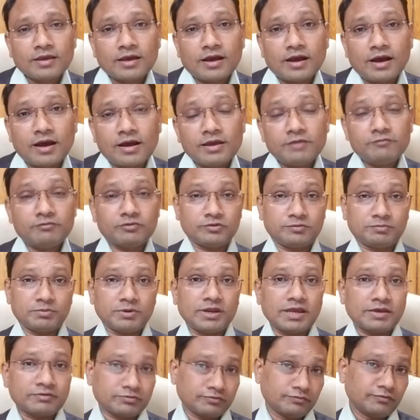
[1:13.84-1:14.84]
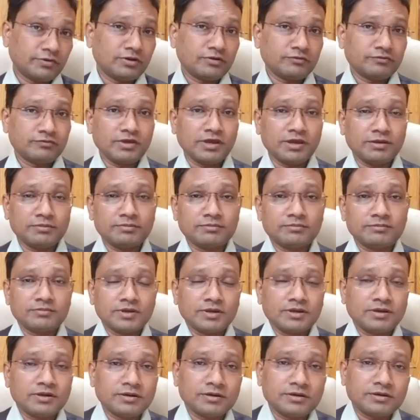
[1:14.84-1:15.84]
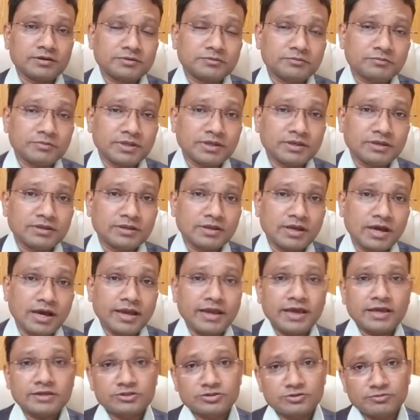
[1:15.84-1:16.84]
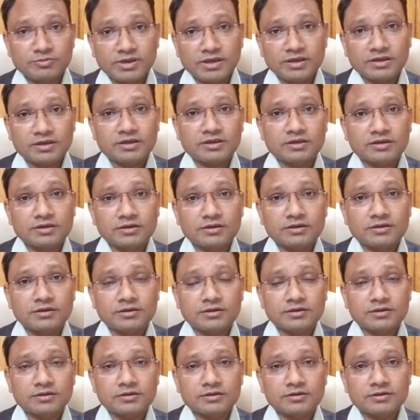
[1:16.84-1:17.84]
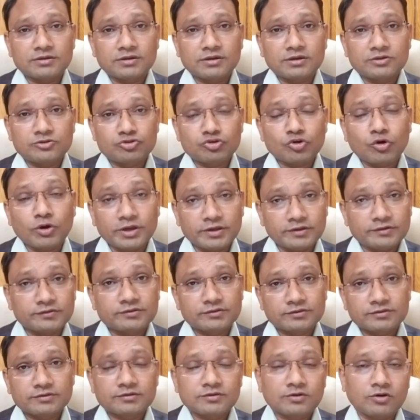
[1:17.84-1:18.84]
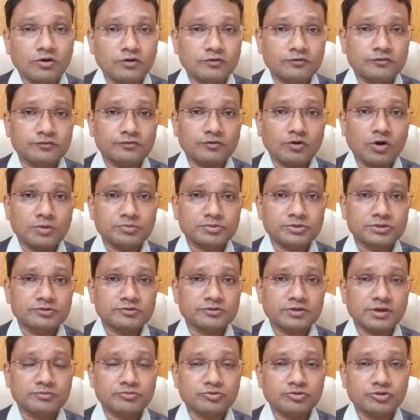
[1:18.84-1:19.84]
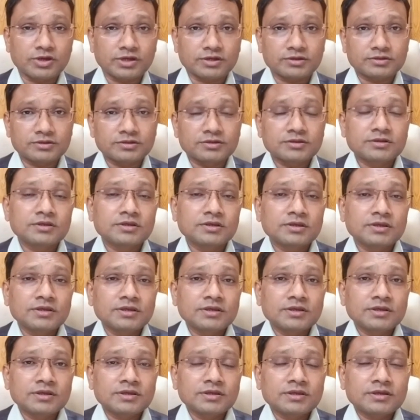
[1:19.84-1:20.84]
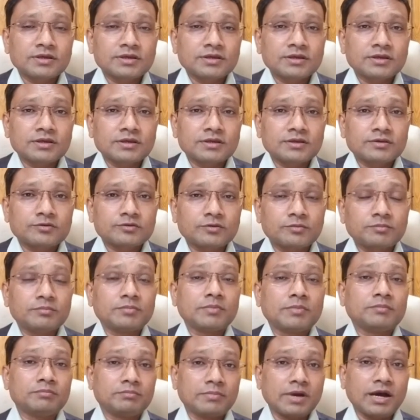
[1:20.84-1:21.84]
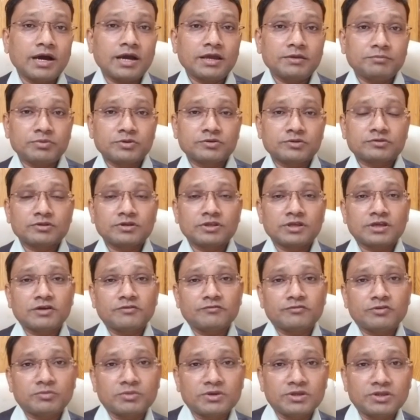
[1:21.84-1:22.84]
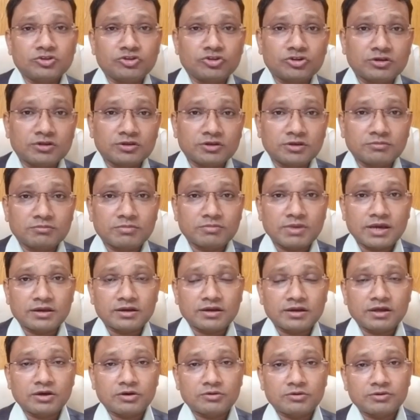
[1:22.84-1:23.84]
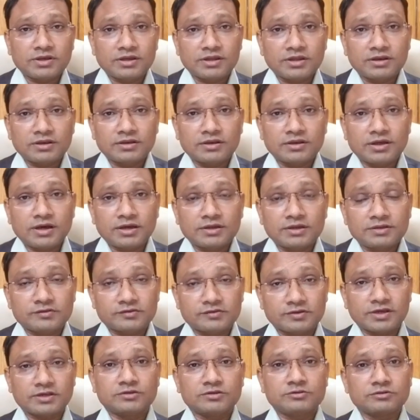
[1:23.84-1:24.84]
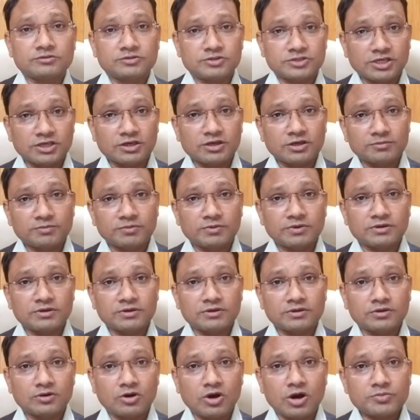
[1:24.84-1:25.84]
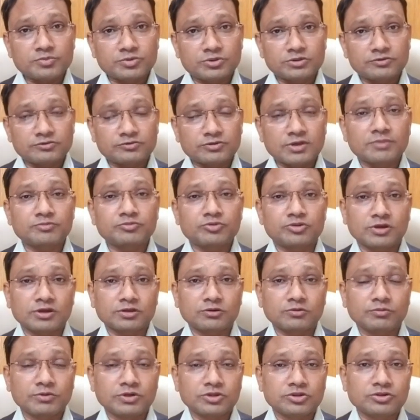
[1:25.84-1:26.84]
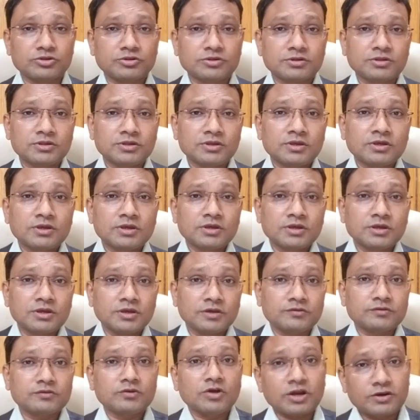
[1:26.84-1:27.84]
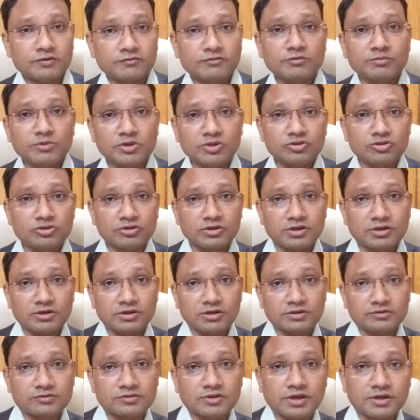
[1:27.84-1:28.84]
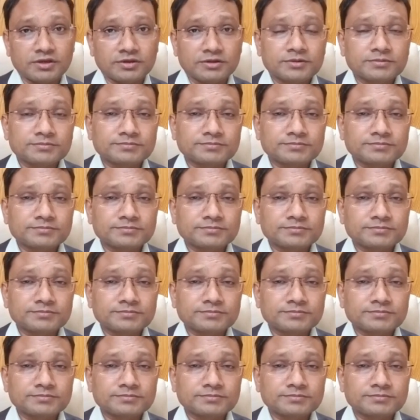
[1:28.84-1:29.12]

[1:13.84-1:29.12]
I was perhaps one of them when I had to make a choice of optional subject. So I personally come from an engineering background and I decided to take up an optional subject which is not from engineering side.